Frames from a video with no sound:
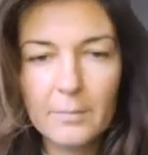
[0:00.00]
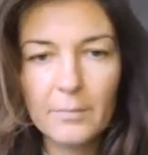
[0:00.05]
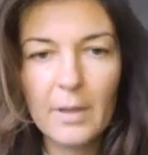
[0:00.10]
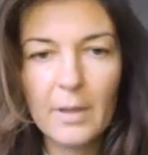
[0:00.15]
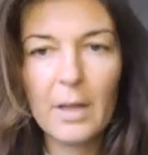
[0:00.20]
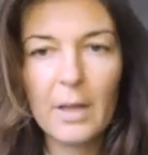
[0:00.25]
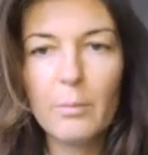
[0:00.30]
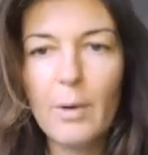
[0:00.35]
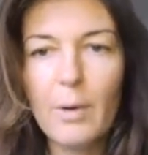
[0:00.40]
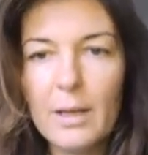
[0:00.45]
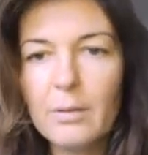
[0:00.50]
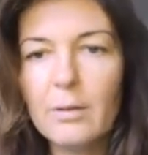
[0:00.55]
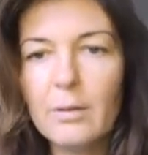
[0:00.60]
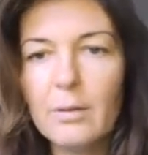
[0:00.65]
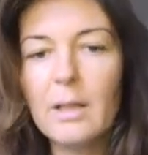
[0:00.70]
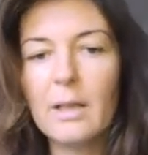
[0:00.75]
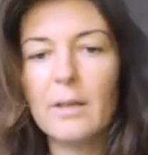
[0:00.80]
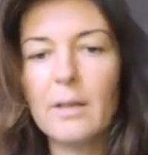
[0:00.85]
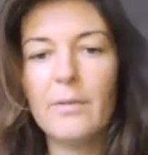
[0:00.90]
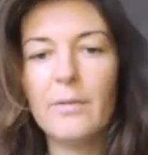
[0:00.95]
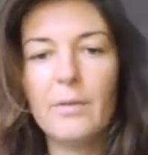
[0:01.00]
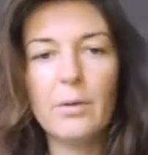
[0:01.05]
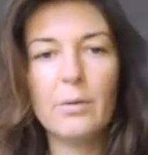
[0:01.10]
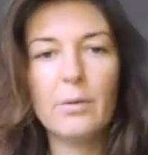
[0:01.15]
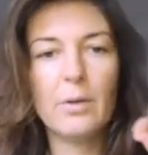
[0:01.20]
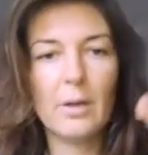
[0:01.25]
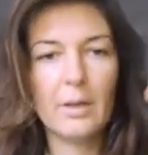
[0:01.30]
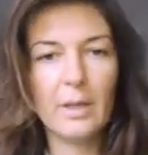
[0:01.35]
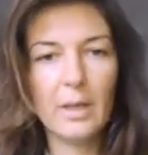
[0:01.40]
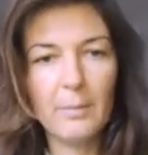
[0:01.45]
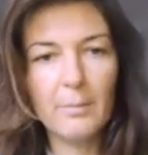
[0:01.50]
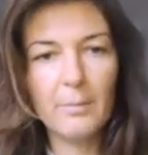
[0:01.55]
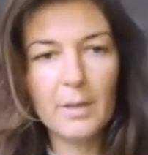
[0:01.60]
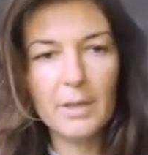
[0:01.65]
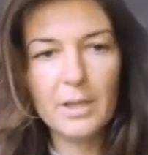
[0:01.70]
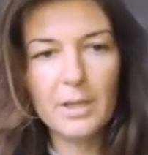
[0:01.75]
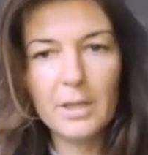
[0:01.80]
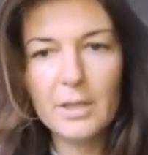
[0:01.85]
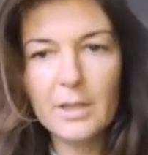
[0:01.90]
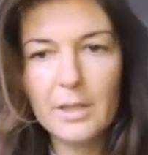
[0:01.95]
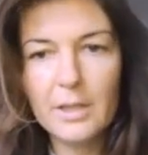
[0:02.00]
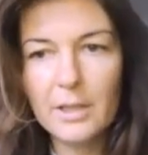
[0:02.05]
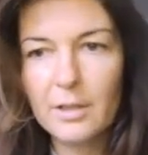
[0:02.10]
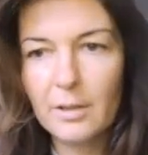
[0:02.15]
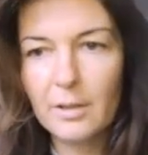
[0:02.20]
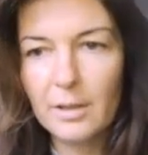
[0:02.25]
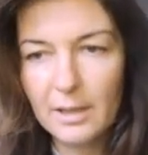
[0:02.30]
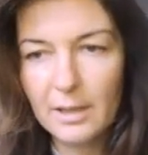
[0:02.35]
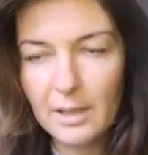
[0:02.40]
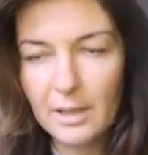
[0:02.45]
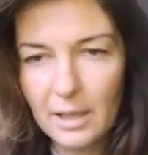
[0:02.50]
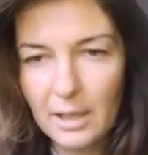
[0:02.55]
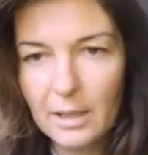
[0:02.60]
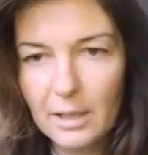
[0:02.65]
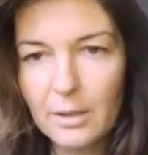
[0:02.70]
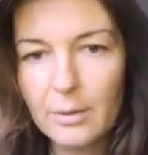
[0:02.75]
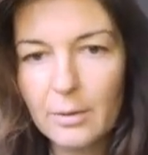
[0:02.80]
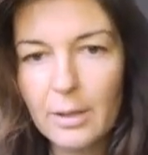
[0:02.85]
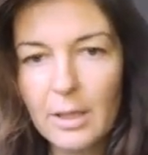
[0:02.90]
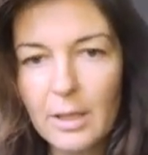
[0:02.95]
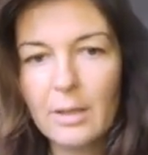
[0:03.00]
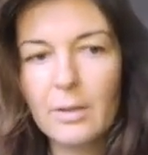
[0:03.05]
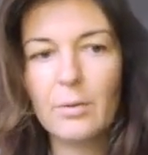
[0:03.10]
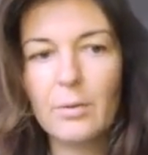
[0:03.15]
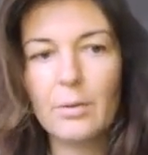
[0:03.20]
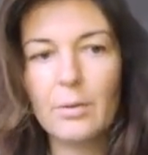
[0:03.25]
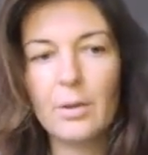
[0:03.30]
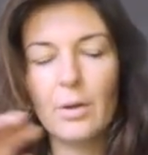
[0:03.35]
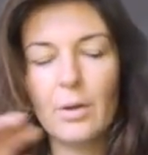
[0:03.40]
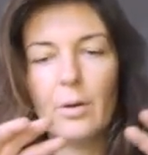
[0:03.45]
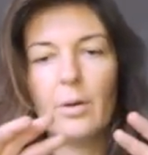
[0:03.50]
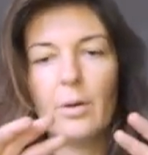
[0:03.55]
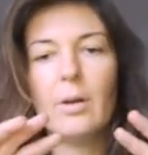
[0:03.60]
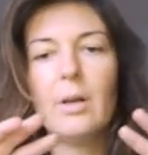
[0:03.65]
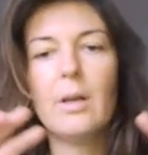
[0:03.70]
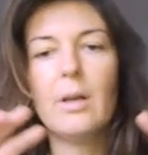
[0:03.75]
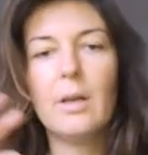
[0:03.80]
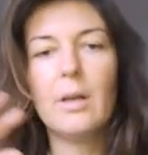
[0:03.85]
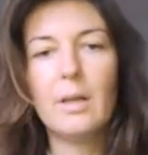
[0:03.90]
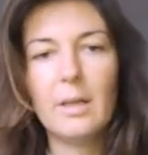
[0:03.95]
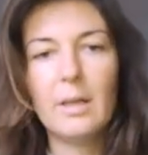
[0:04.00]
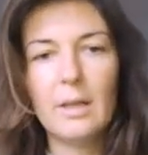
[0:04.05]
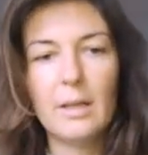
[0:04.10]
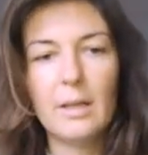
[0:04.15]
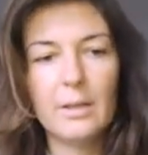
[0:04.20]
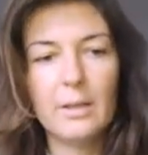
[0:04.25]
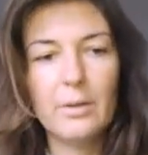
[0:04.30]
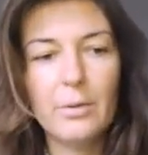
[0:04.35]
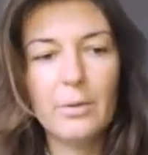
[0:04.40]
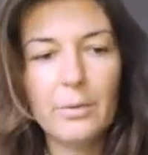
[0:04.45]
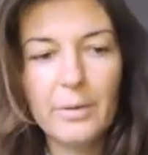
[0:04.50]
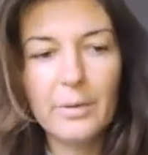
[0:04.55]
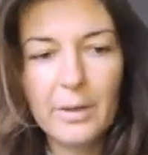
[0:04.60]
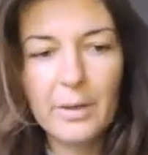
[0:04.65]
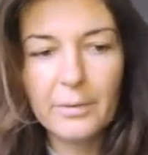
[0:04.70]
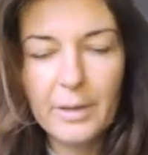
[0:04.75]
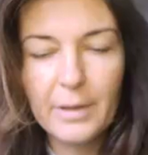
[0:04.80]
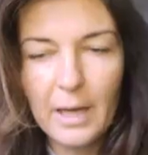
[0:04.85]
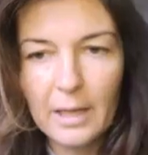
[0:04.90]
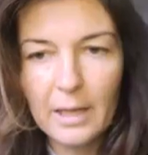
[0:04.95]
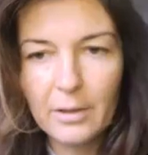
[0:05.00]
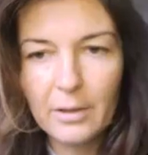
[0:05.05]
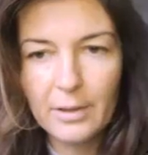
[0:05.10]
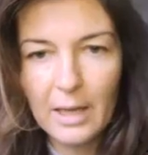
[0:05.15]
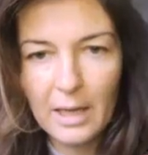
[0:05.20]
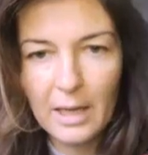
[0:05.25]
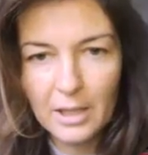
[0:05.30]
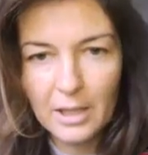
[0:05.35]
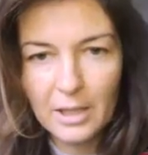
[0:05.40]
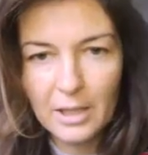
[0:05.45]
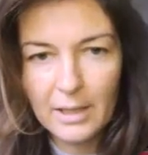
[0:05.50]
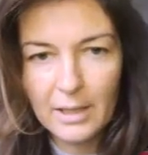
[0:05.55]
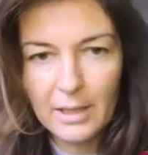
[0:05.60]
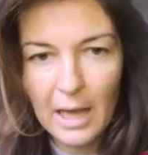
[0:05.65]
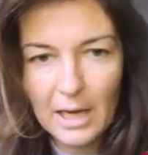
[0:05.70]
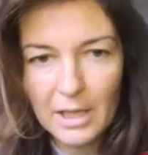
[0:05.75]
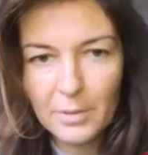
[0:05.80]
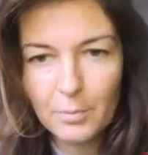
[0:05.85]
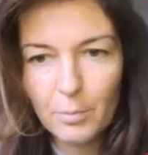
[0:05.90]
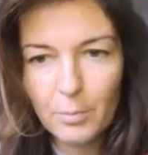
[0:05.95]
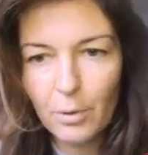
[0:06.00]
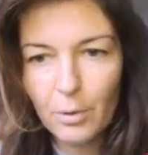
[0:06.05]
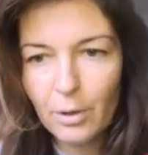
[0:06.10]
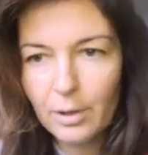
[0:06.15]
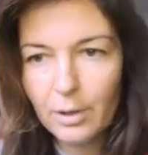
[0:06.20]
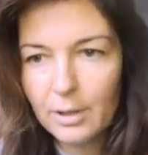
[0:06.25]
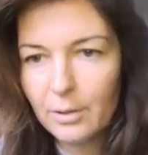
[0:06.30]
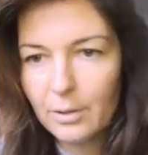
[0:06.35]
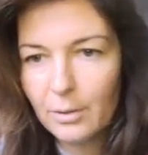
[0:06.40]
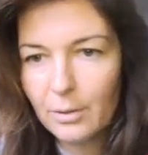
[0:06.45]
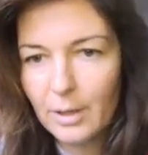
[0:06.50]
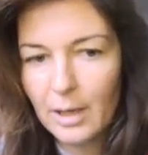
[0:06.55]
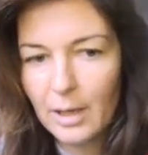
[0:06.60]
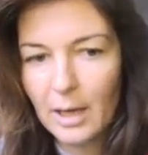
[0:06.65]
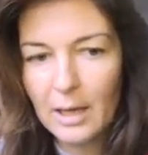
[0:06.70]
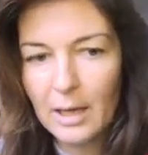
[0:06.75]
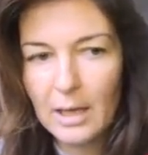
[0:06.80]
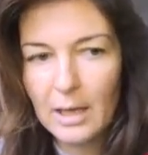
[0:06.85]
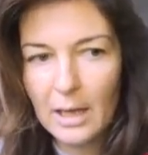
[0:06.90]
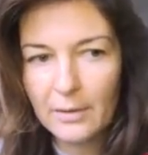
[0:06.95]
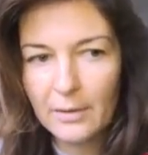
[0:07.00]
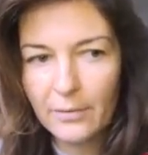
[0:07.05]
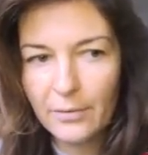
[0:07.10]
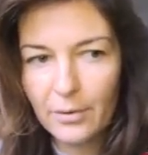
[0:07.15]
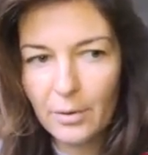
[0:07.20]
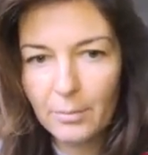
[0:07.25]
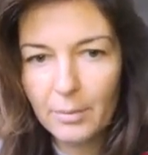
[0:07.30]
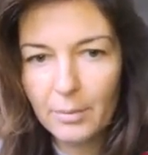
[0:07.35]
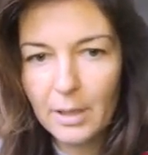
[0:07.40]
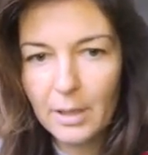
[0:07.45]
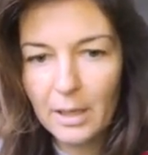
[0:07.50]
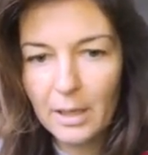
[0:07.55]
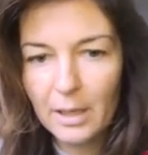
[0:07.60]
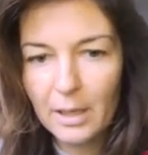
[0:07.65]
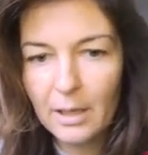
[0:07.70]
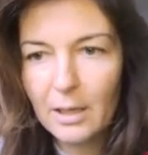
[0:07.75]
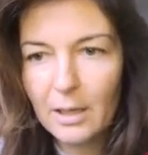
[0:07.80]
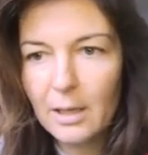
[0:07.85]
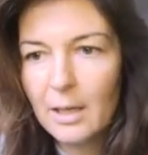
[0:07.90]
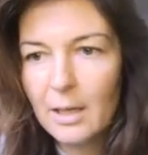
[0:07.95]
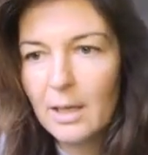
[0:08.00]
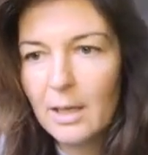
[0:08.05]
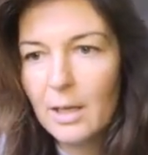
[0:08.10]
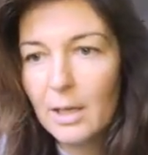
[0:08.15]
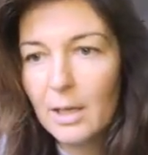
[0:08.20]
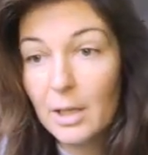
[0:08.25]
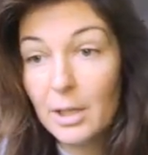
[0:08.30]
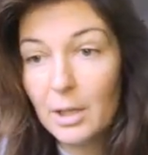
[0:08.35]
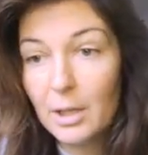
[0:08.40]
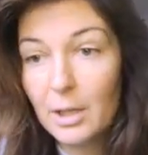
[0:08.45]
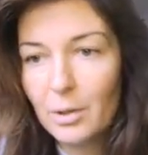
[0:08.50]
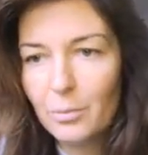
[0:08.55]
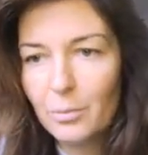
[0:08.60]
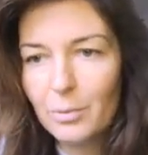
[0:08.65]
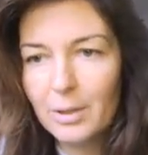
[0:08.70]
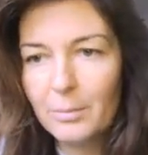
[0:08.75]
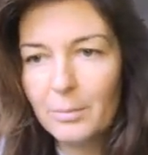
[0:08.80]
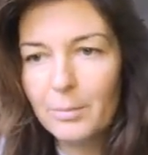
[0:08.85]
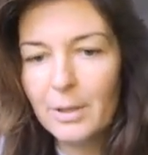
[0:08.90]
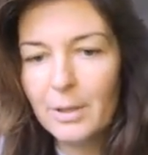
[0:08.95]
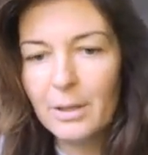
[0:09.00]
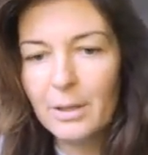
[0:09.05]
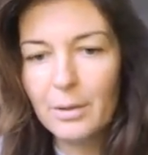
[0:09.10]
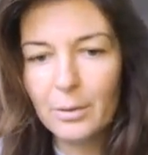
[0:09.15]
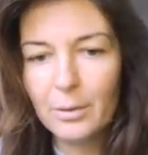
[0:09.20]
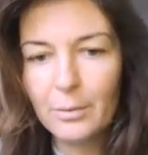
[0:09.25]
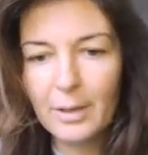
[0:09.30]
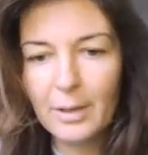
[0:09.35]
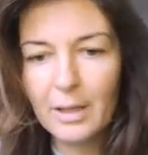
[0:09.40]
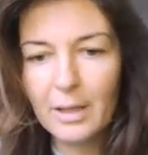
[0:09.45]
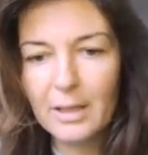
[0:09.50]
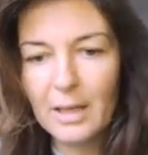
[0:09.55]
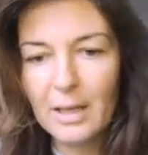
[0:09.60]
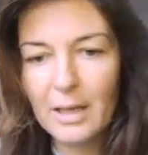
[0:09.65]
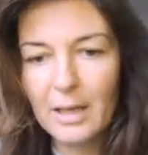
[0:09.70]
and when you click view your images, it's gonna take you into your Nurie Creator dashboard, okay, and from here you will be doing